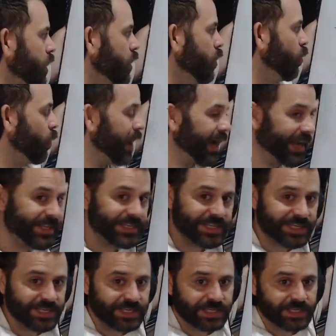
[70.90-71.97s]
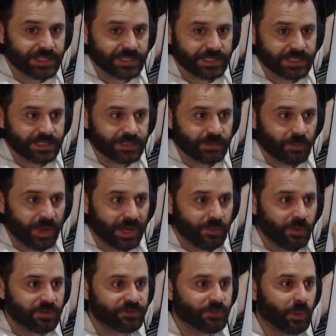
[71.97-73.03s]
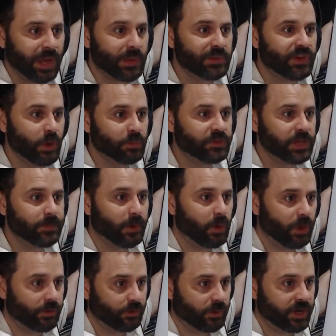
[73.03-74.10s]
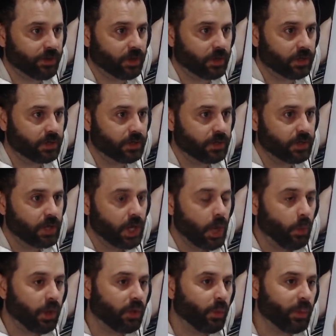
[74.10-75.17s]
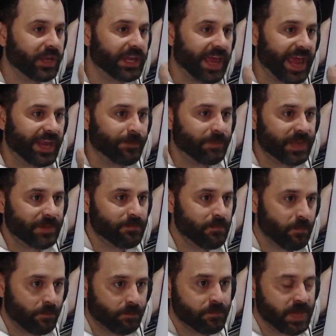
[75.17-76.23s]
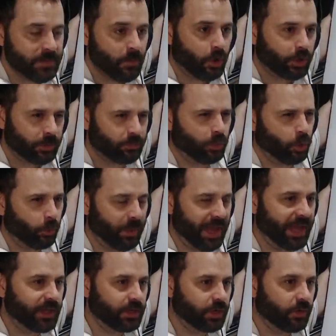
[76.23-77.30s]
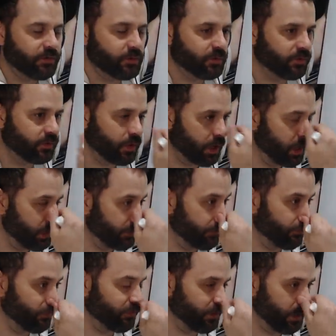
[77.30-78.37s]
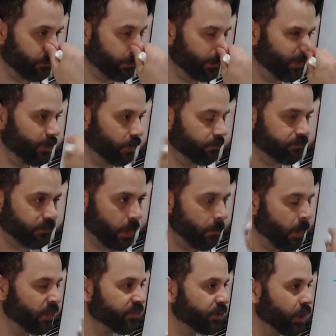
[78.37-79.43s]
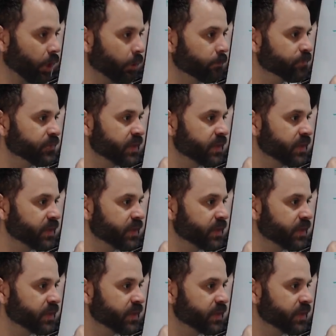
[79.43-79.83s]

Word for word: Why did why was why was Home Depot on the radar? Well, we had had a big big market pullback, you know, this was uh this was you know a month ago